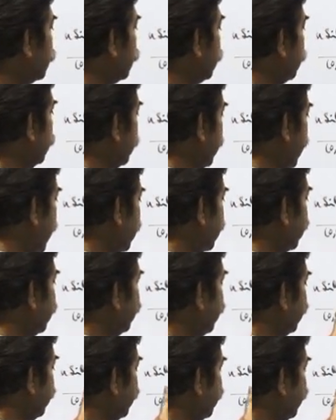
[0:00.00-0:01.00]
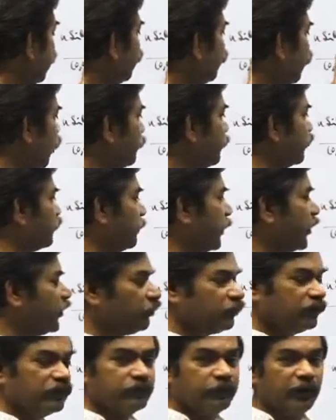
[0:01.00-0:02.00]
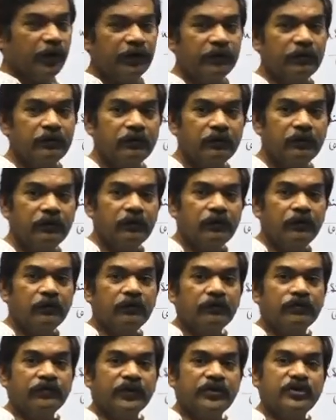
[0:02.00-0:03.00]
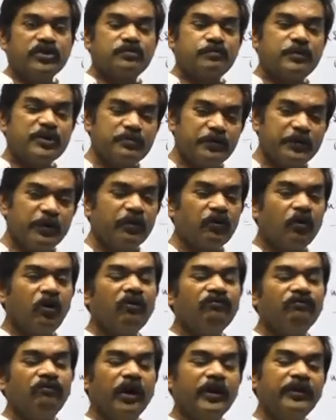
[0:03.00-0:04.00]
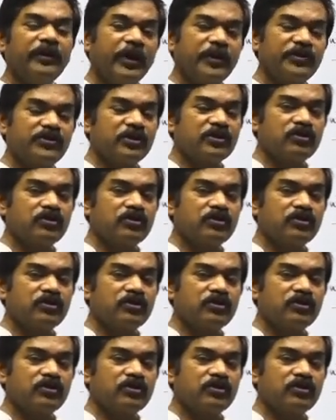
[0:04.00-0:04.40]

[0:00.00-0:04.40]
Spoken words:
that in reaching from this point to this point, the displacement of y direction is